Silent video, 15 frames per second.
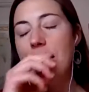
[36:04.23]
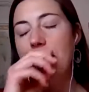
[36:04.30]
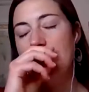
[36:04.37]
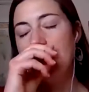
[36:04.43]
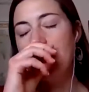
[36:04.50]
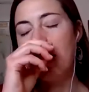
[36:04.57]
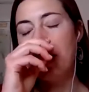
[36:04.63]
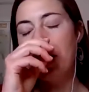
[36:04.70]
that
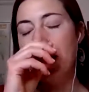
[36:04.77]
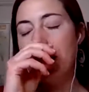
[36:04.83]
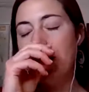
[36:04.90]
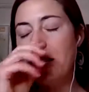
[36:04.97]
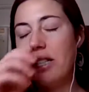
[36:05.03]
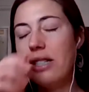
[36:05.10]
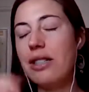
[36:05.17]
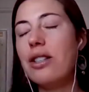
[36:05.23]
is a great
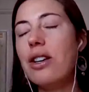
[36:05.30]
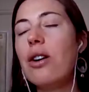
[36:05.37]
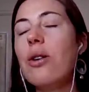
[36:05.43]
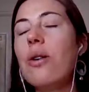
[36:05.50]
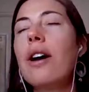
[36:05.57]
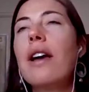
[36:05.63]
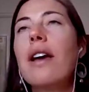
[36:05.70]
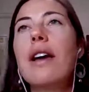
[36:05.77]
question.
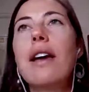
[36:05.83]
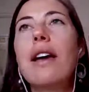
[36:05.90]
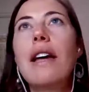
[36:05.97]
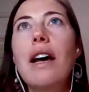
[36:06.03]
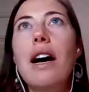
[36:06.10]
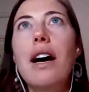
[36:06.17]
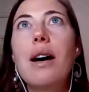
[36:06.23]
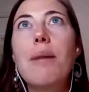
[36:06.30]
So,
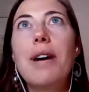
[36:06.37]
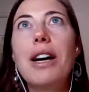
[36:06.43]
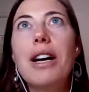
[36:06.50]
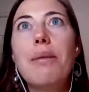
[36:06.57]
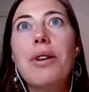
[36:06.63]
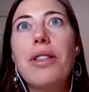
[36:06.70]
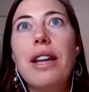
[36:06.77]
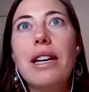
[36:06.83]
um, a
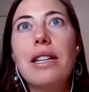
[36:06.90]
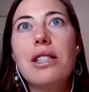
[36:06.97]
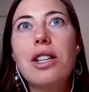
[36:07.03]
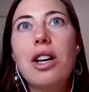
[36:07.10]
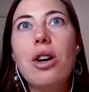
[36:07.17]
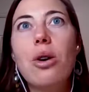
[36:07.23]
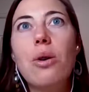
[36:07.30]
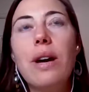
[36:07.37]
couple of
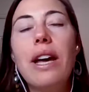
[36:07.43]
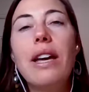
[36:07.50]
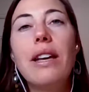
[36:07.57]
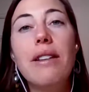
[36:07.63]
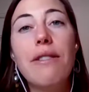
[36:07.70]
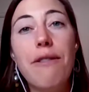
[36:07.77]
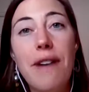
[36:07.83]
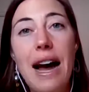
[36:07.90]
things. So,
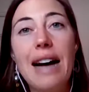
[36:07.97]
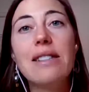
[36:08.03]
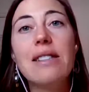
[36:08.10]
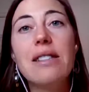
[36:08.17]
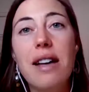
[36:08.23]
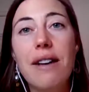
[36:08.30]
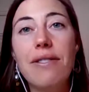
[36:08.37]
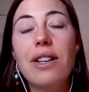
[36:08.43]

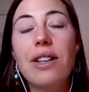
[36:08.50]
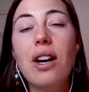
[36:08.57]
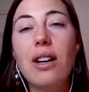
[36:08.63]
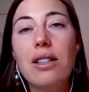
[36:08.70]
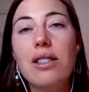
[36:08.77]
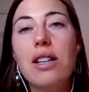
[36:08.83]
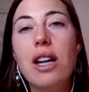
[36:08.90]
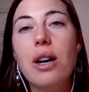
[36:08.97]
fats definitely
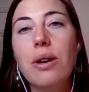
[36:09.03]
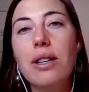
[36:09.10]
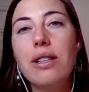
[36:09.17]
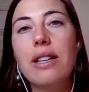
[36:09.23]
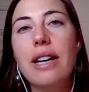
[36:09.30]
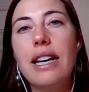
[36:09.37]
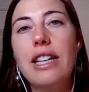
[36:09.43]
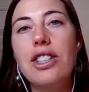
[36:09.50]
are slower
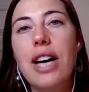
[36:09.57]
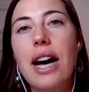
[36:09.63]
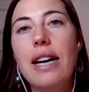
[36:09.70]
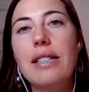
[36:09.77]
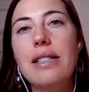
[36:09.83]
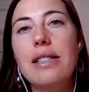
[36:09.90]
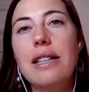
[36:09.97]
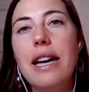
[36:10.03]
to
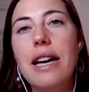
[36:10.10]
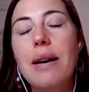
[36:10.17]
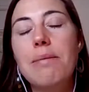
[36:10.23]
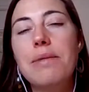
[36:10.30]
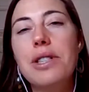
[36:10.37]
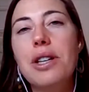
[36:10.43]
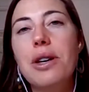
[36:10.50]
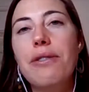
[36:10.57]
digest.
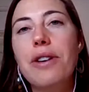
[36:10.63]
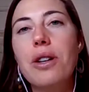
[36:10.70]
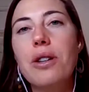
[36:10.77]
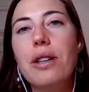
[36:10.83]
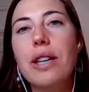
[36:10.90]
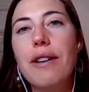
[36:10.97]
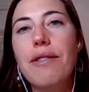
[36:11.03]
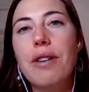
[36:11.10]
Yep. So, if
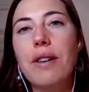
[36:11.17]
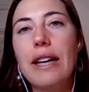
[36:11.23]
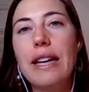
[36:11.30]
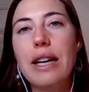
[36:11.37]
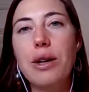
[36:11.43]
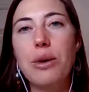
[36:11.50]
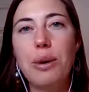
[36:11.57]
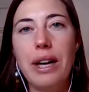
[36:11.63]
you're looking for
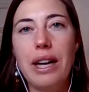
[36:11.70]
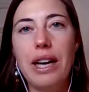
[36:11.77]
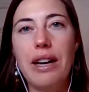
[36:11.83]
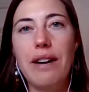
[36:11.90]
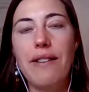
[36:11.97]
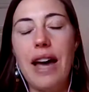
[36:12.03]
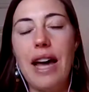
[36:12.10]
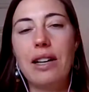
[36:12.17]
like a quick
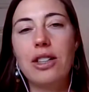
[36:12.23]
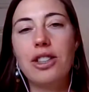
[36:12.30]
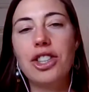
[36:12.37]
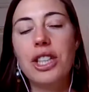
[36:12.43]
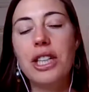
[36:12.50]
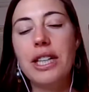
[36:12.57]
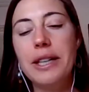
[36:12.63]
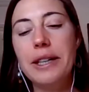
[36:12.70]
hit of
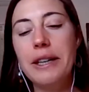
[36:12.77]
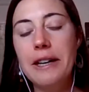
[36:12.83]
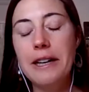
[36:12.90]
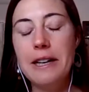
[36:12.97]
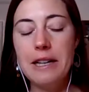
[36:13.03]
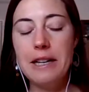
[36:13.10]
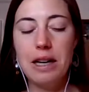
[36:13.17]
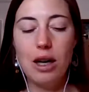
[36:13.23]
energy,
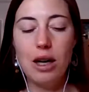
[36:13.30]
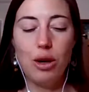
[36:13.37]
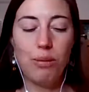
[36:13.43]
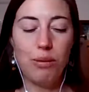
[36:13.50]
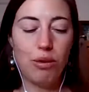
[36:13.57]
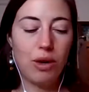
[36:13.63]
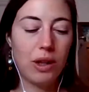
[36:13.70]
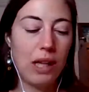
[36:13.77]

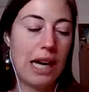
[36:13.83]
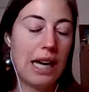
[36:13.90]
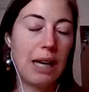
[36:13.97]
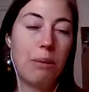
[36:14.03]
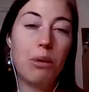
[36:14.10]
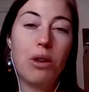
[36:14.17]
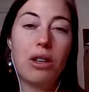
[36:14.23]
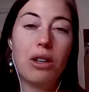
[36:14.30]
um,
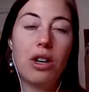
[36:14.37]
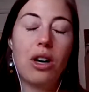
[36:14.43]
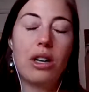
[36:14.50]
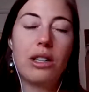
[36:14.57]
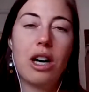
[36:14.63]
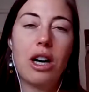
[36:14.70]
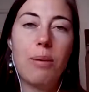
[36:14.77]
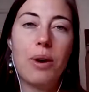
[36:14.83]
relying more
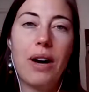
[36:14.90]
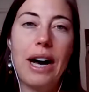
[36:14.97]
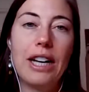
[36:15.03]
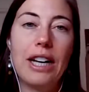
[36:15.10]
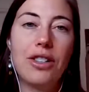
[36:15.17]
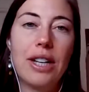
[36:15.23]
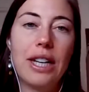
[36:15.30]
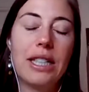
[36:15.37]
on
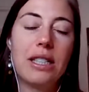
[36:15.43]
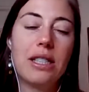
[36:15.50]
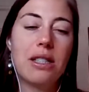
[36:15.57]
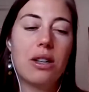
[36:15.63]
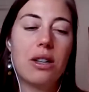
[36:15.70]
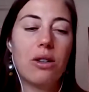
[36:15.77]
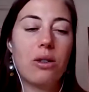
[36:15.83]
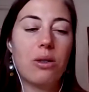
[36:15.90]

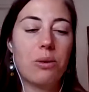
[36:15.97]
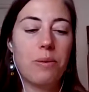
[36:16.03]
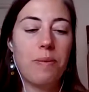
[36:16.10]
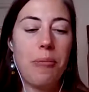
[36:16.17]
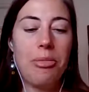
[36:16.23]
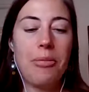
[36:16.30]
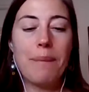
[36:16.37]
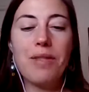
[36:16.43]
carbohydrates.
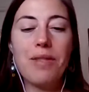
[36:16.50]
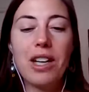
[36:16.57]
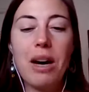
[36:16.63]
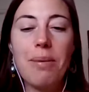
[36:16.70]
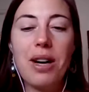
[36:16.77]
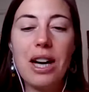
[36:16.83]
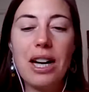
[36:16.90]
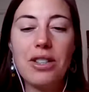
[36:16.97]
So the
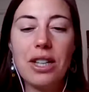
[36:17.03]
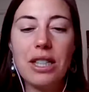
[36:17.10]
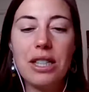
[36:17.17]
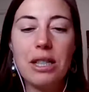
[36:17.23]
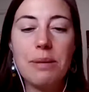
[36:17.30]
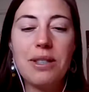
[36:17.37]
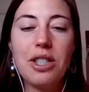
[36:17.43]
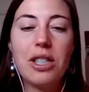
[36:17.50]

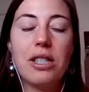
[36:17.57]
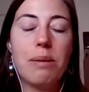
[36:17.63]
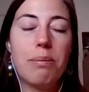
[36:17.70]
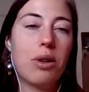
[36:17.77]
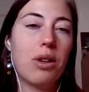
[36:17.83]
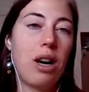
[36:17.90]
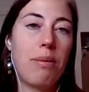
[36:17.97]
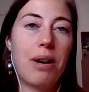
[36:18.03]
carbohydrates, especially
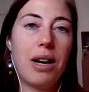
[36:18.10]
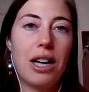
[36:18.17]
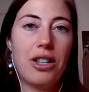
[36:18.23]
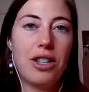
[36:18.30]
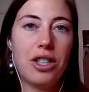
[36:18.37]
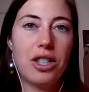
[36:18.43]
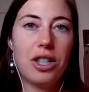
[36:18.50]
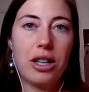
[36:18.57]
simple
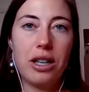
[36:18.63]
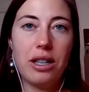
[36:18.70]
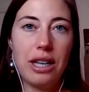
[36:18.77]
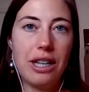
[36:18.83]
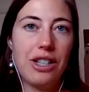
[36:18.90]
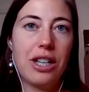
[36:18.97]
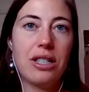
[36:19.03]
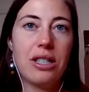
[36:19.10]
carbohydrates, are going to
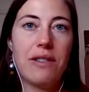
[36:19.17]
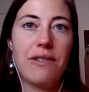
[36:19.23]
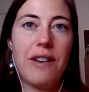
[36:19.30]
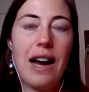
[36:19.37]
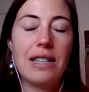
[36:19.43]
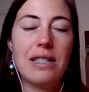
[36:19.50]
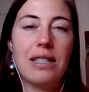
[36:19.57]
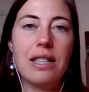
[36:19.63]
digest the
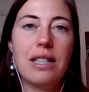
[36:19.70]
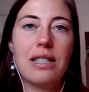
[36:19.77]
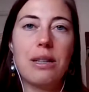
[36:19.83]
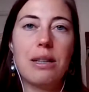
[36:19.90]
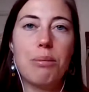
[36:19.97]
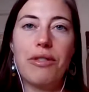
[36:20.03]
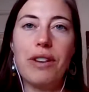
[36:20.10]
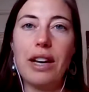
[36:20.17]

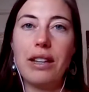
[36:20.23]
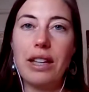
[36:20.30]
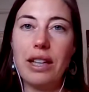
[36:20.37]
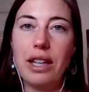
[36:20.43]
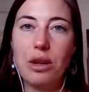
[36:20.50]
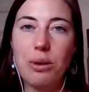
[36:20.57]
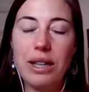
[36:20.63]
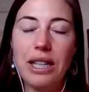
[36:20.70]
fastest and provide
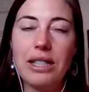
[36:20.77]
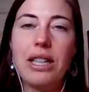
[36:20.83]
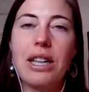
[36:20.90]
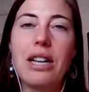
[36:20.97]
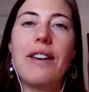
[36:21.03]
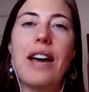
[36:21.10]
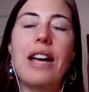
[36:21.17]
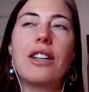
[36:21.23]
like the quickest
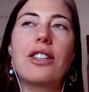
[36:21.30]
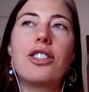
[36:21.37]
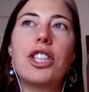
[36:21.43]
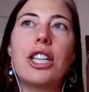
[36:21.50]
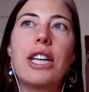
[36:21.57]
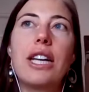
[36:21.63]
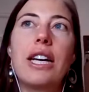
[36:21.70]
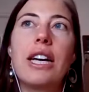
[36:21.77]
hit of
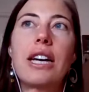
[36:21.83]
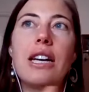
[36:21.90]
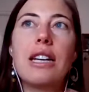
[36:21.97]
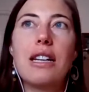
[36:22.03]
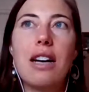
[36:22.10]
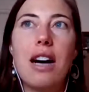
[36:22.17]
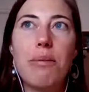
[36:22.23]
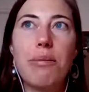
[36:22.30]
energy.
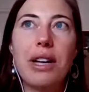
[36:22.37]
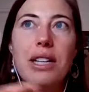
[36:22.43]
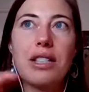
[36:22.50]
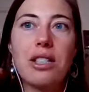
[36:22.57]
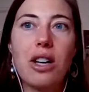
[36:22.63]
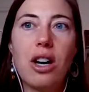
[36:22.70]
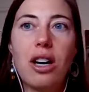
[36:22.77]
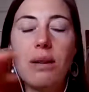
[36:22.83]

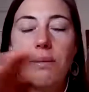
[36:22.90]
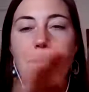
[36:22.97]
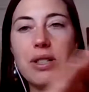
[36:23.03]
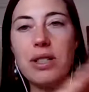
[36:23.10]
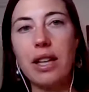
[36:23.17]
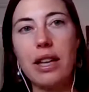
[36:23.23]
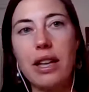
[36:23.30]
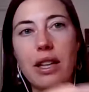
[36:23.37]
Complex
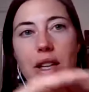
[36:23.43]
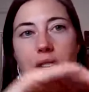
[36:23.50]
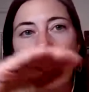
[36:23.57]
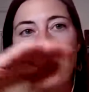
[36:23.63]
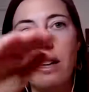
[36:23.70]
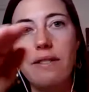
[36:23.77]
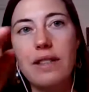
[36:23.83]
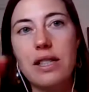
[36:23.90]
carbs, like the
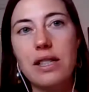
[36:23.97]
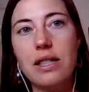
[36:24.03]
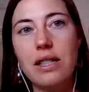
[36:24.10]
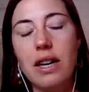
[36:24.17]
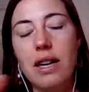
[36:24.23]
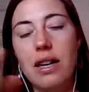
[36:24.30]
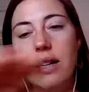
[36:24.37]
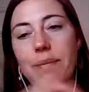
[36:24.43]
curve
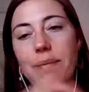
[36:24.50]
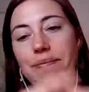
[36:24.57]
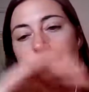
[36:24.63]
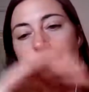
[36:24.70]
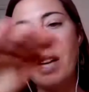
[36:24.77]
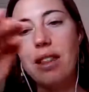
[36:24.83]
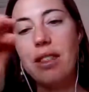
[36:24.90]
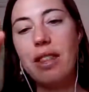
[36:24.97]
is,
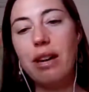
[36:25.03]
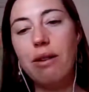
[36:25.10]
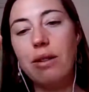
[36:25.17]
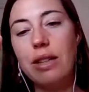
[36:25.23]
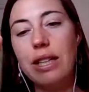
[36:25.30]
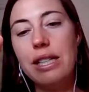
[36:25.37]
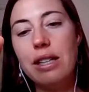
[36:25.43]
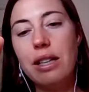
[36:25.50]
um, they
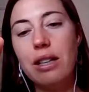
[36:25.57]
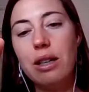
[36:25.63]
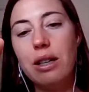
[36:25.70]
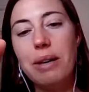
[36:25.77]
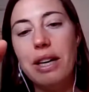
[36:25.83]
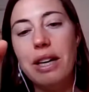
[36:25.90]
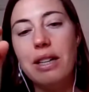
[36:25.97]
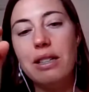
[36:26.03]
release a
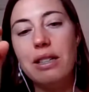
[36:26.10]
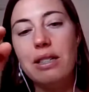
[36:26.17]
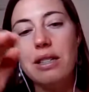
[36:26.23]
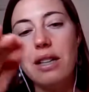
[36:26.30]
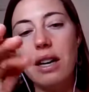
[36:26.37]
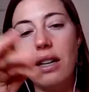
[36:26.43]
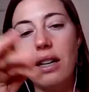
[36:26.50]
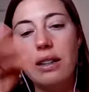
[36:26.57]
little bit
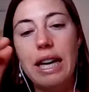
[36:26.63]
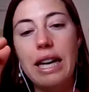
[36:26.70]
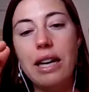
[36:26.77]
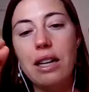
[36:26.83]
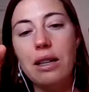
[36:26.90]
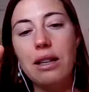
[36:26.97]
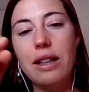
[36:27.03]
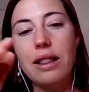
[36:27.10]
uh,
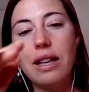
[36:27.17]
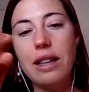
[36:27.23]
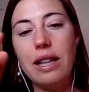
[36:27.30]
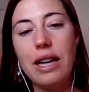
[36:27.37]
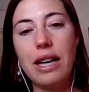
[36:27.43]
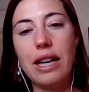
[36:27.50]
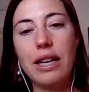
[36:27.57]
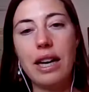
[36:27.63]
later and
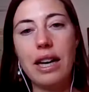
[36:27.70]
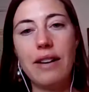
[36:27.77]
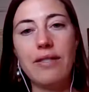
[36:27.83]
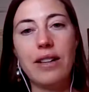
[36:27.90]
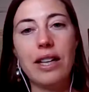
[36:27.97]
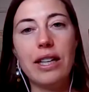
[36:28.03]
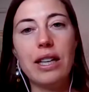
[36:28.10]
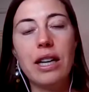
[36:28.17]
then they kind
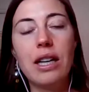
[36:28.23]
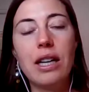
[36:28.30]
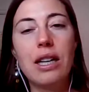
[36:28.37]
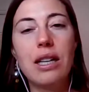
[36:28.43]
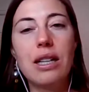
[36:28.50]
of like